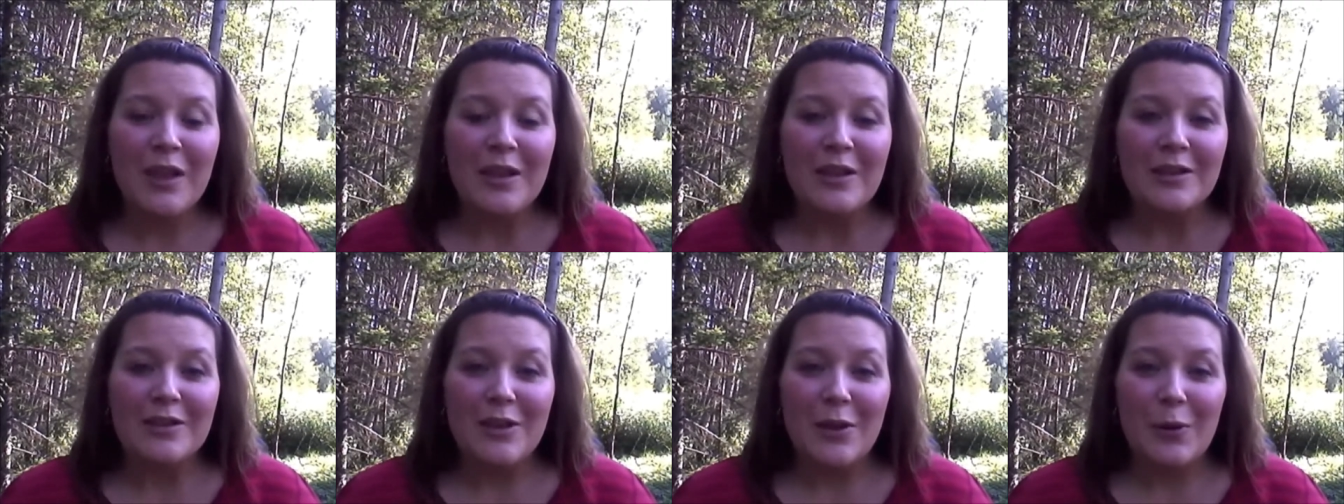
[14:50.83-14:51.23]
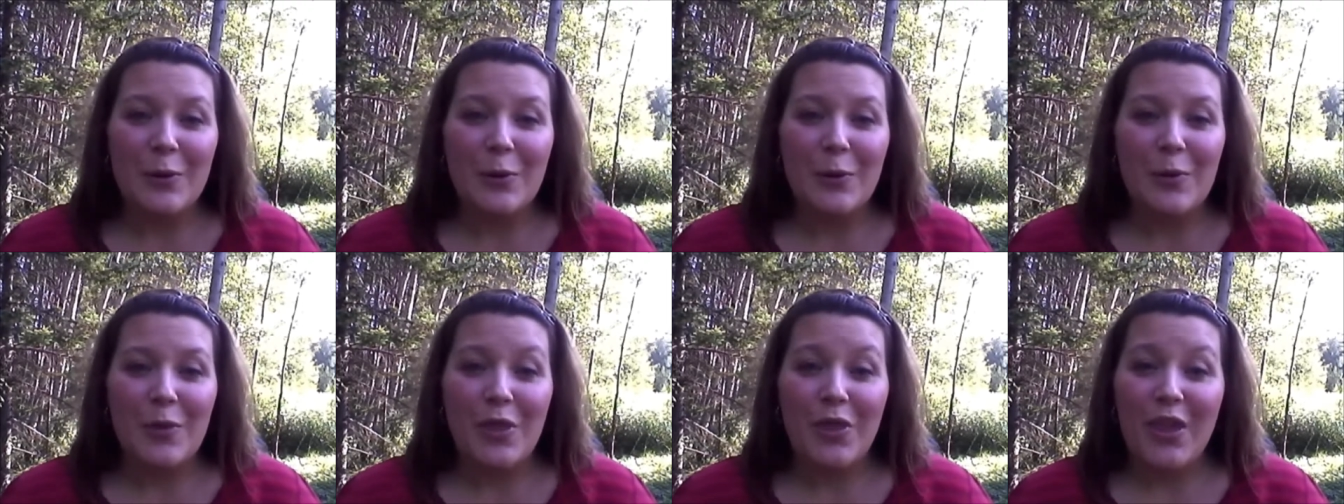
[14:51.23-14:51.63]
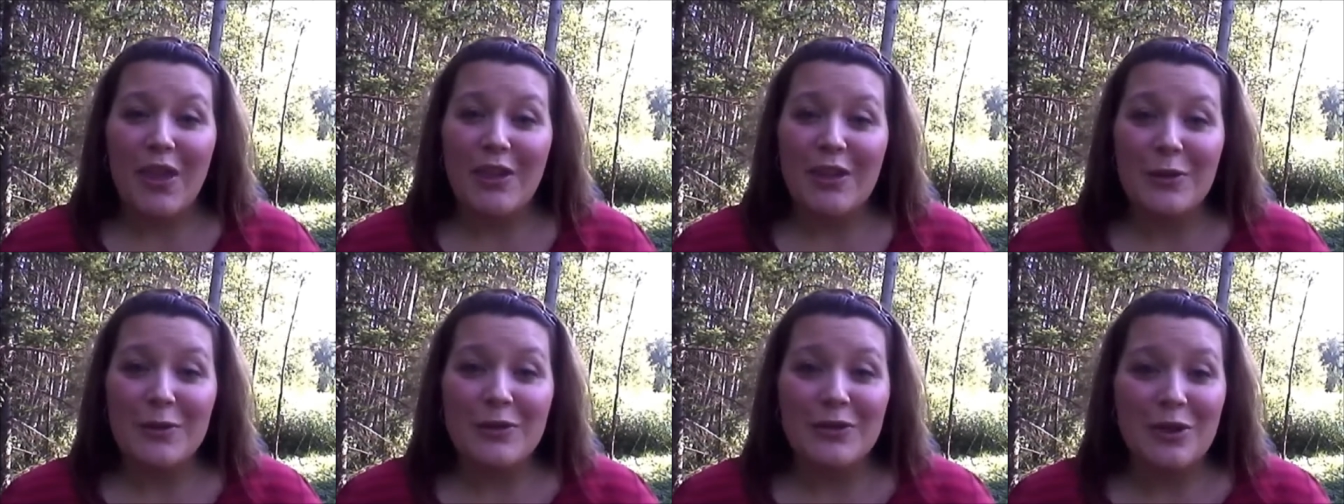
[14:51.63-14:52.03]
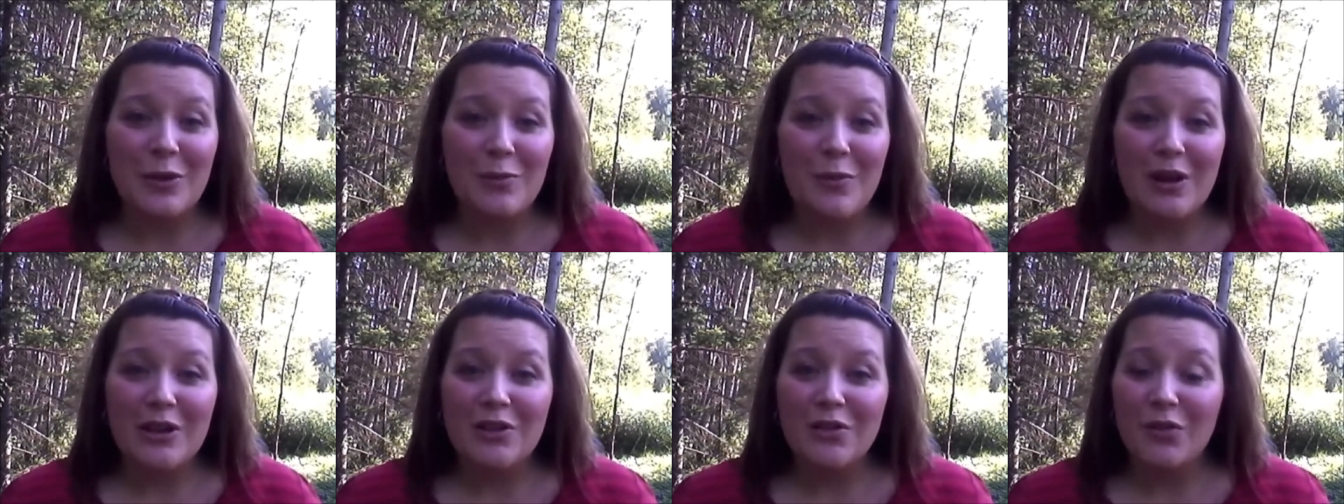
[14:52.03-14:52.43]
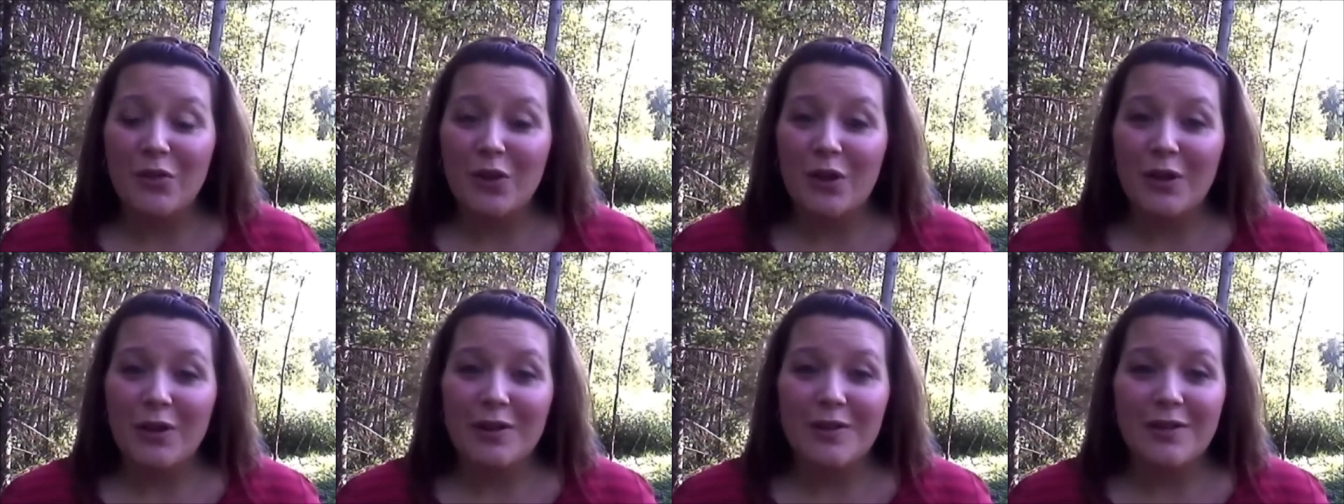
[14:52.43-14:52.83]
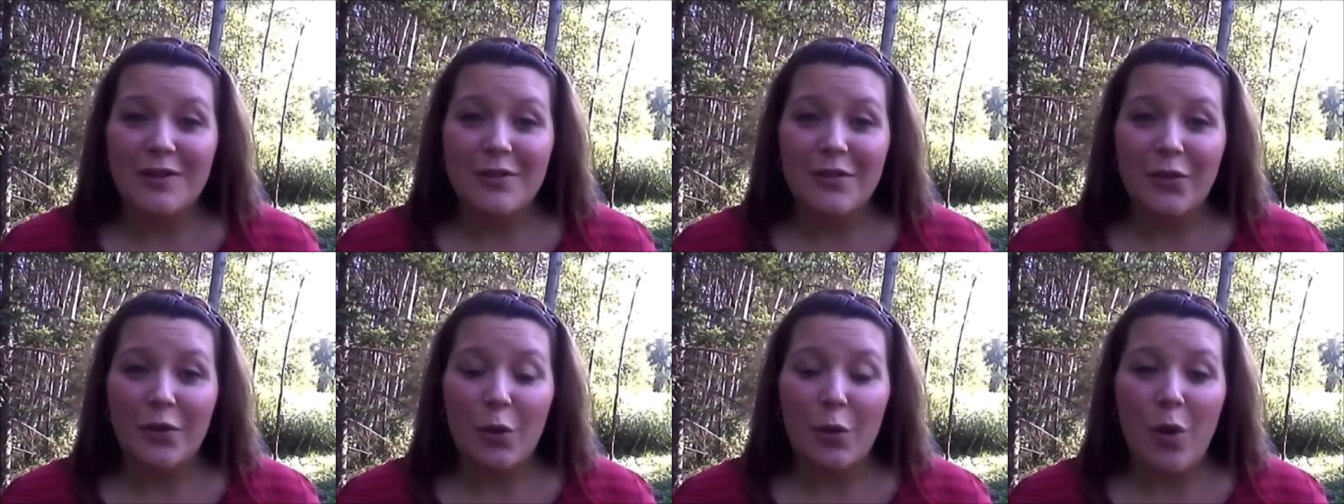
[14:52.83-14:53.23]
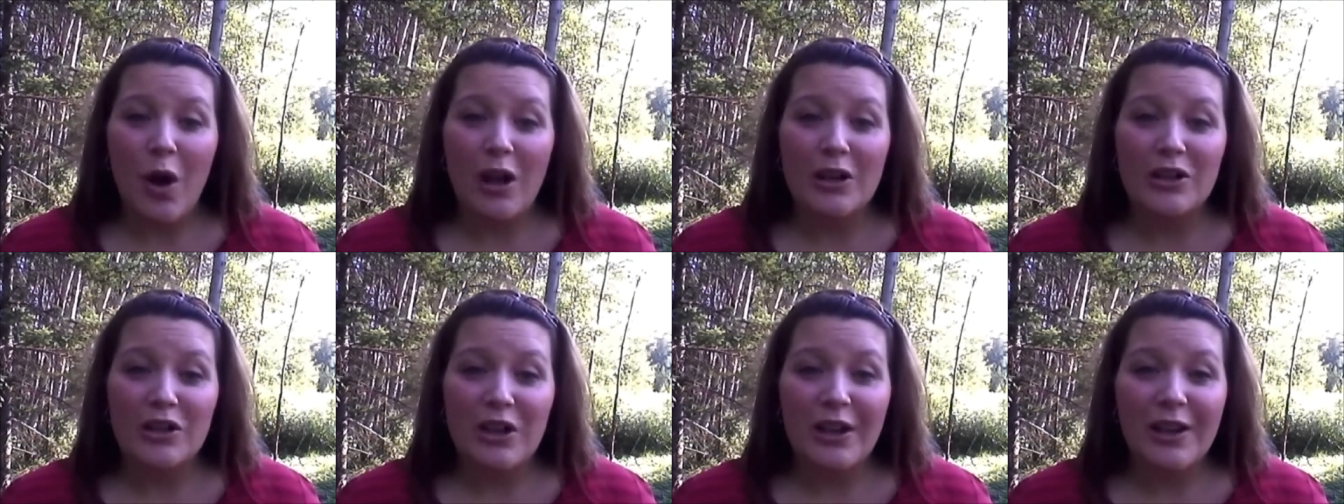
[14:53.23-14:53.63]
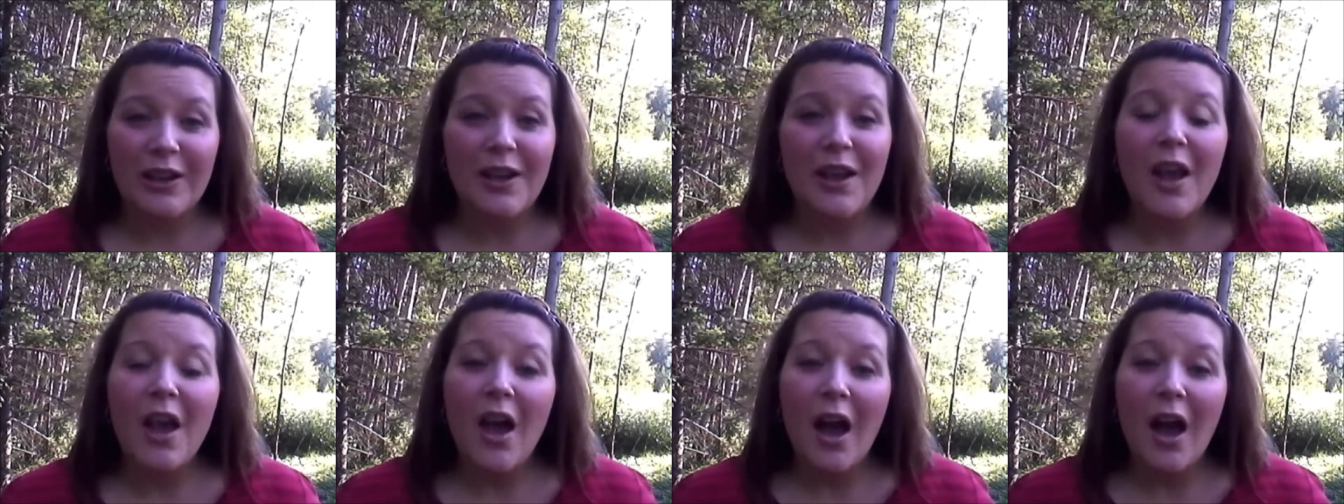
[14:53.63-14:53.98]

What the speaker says: So thank you so much for watching.